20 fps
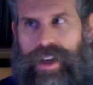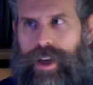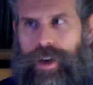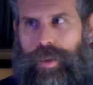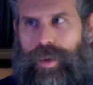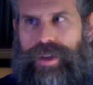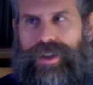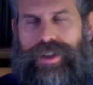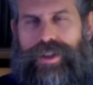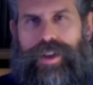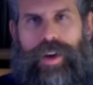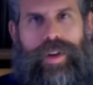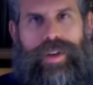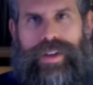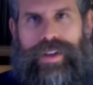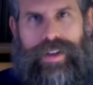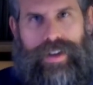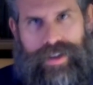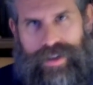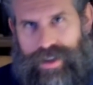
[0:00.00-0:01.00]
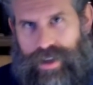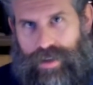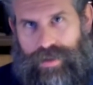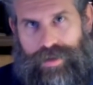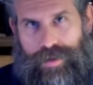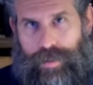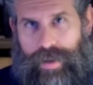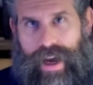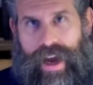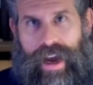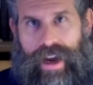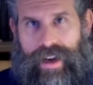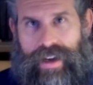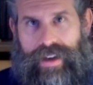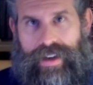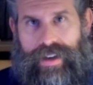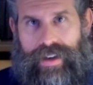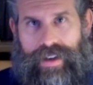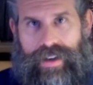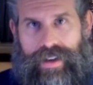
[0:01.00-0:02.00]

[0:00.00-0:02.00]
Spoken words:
we're just holding ourselves back.